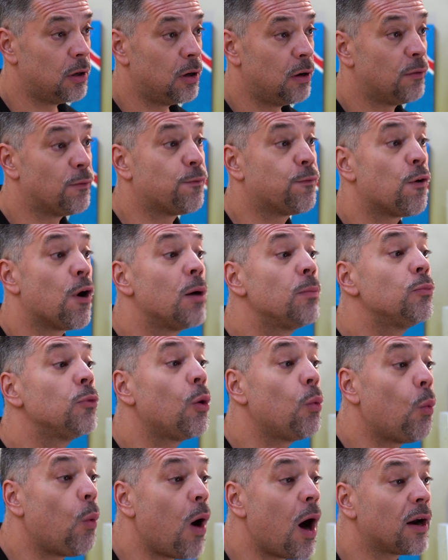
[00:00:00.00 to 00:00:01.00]
from the
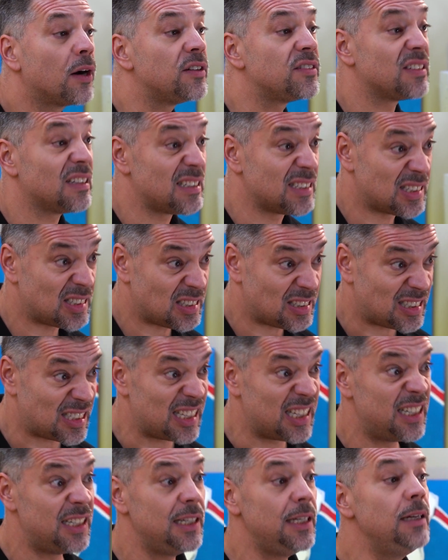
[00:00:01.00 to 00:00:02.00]
water's
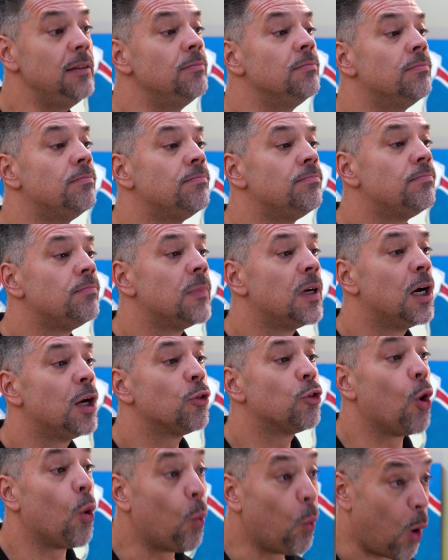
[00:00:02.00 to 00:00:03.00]
acidity,
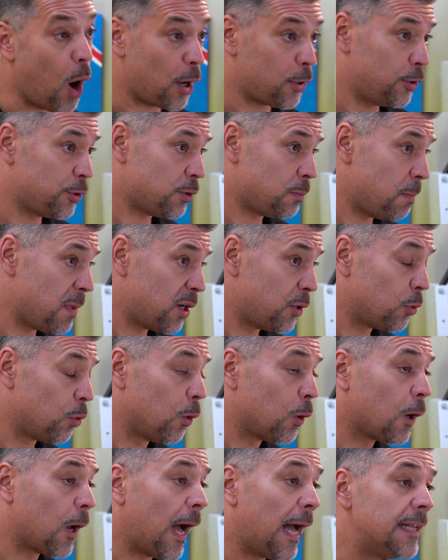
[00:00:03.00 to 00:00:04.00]
the water's
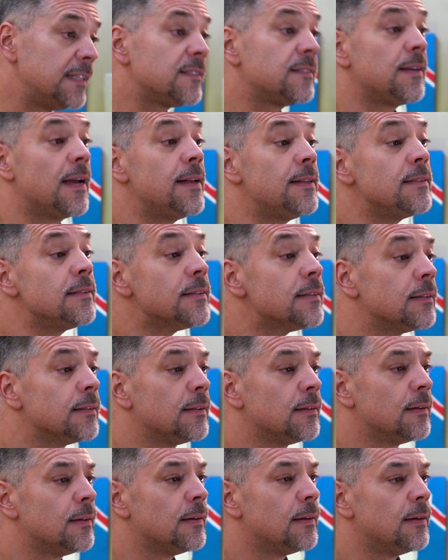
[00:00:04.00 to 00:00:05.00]
mineral content,
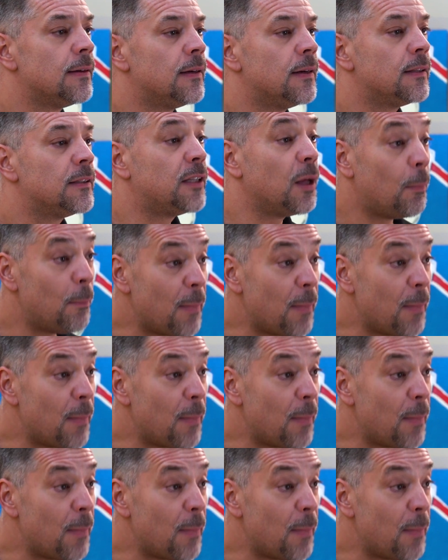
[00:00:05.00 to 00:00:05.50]
the